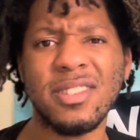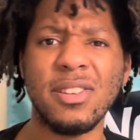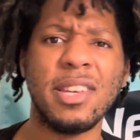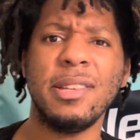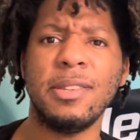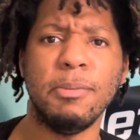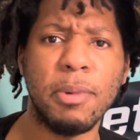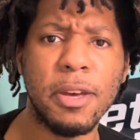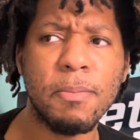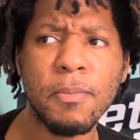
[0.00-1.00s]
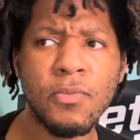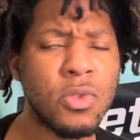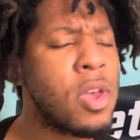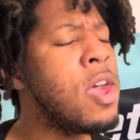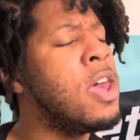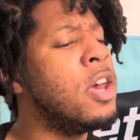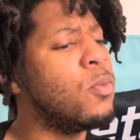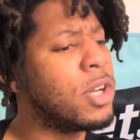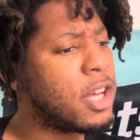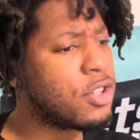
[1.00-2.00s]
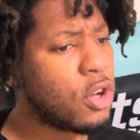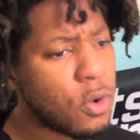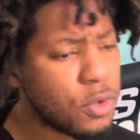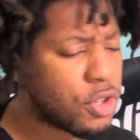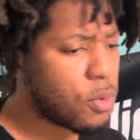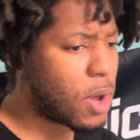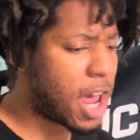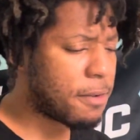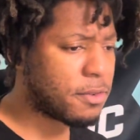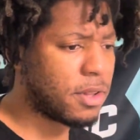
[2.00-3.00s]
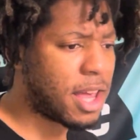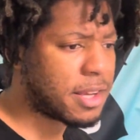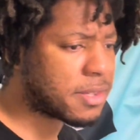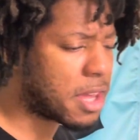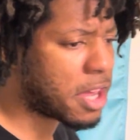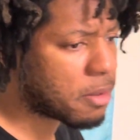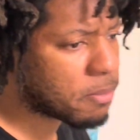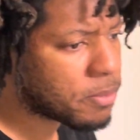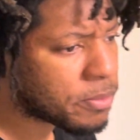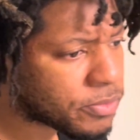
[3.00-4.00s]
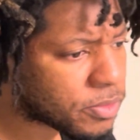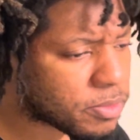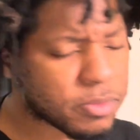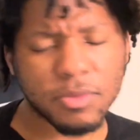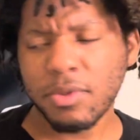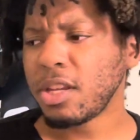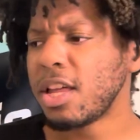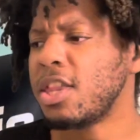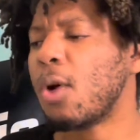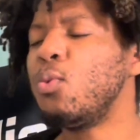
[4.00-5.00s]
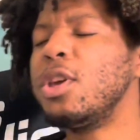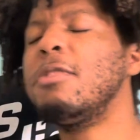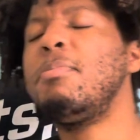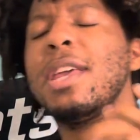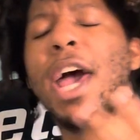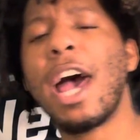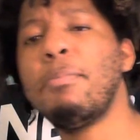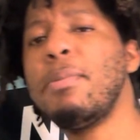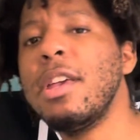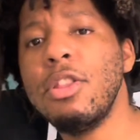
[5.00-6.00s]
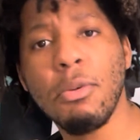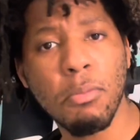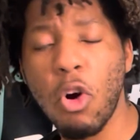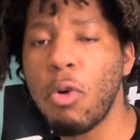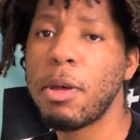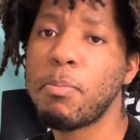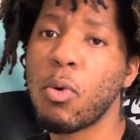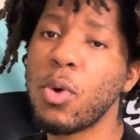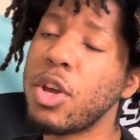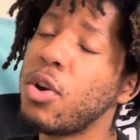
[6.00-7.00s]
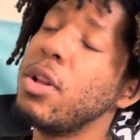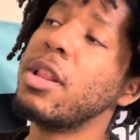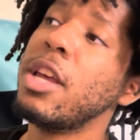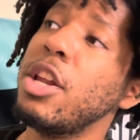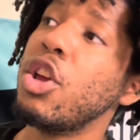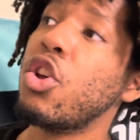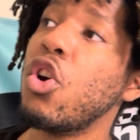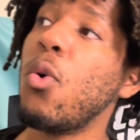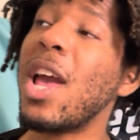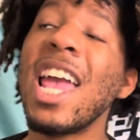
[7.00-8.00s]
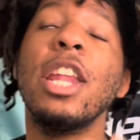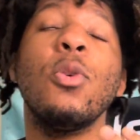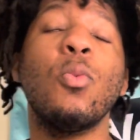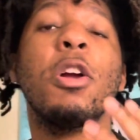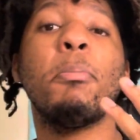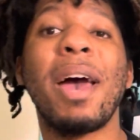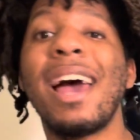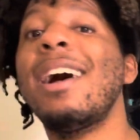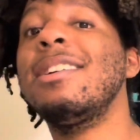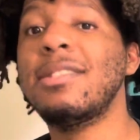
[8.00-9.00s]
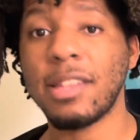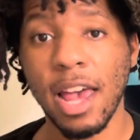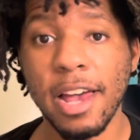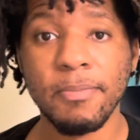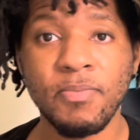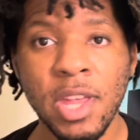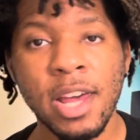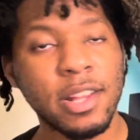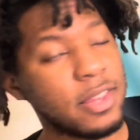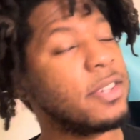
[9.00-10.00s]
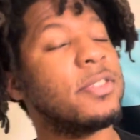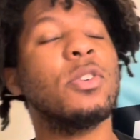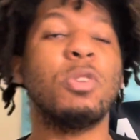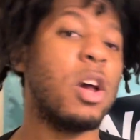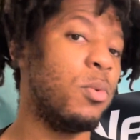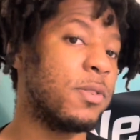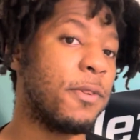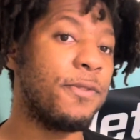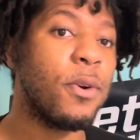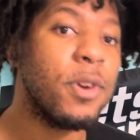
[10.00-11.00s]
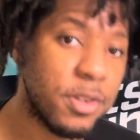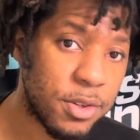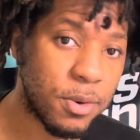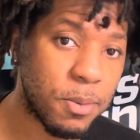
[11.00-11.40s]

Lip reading: a teensy bit. When I told you after last game that we could be happy in the moment, but we couldn't let it go anywhere past that, this is what I was referring to.